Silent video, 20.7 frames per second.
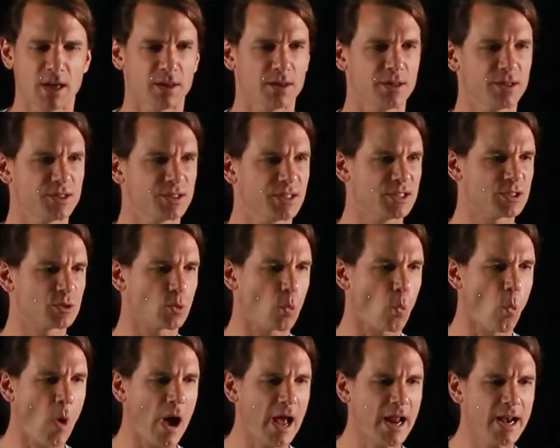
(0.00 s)
This is
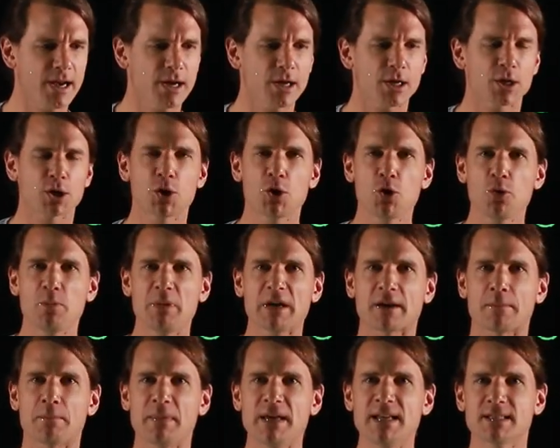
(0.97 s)
1
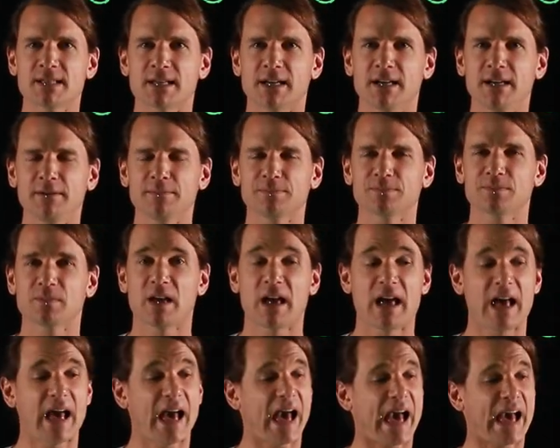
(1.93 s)
cubic meter,
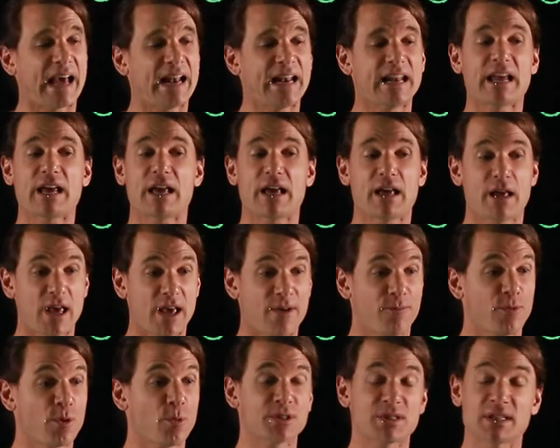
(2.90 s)
and if
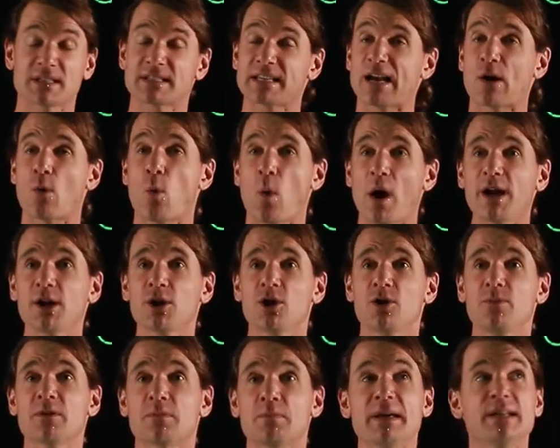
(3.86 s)
we were to take 1
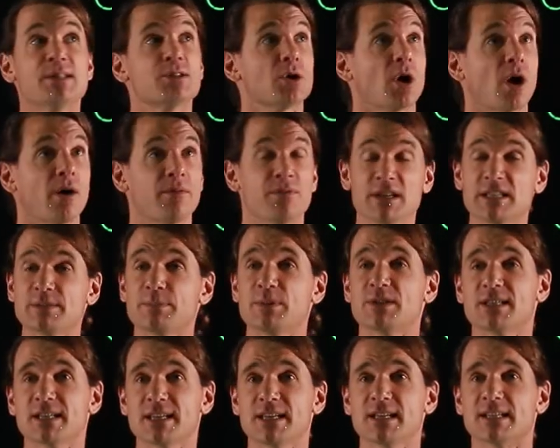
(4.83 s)
cubic meter of this
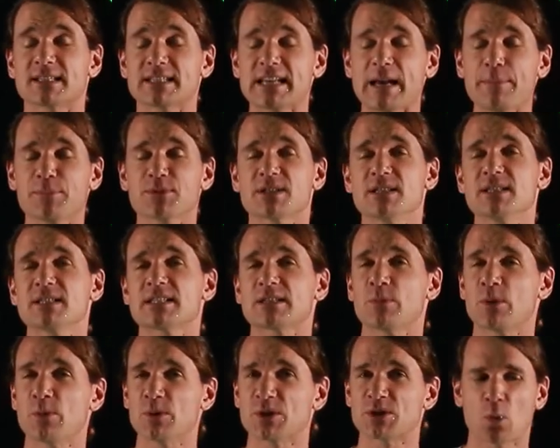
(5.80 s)
particular substance and
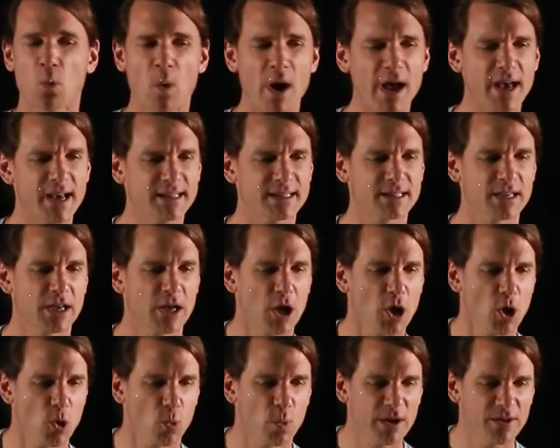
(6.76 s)
we were to weigh it,
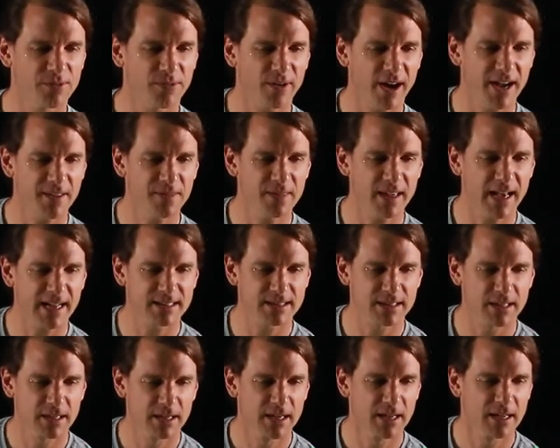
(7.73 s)
we'd find
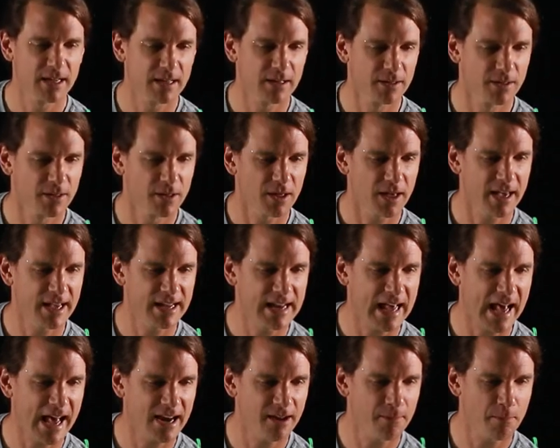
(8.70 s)
that it
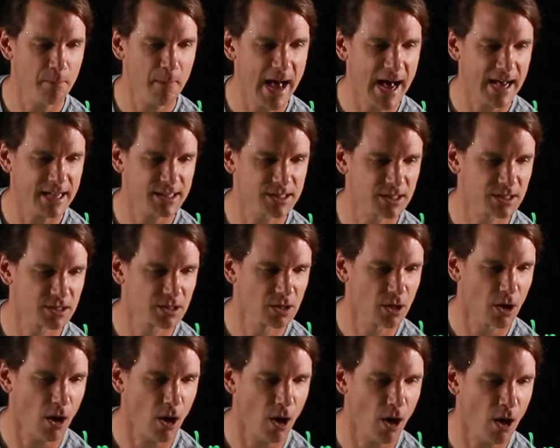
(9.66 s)
had a mass
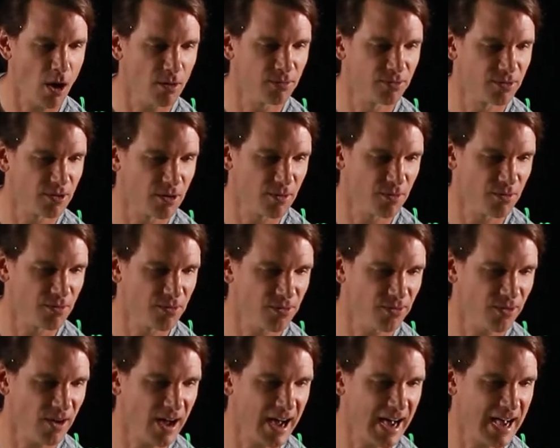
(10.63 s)
of
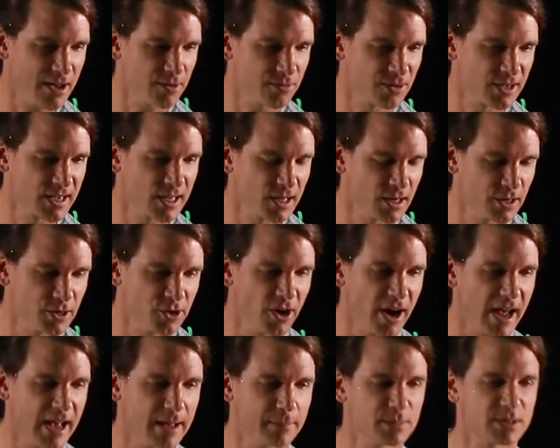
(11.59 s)
5
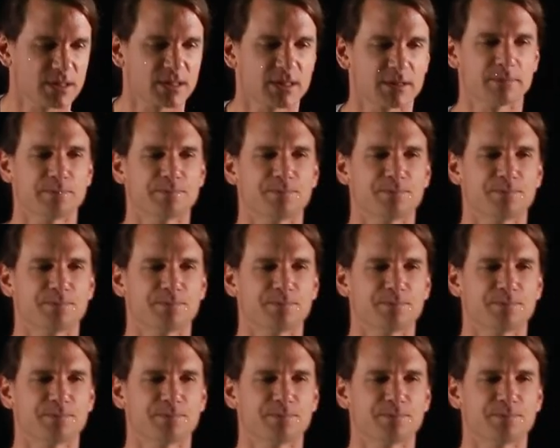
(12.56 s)
kilograms.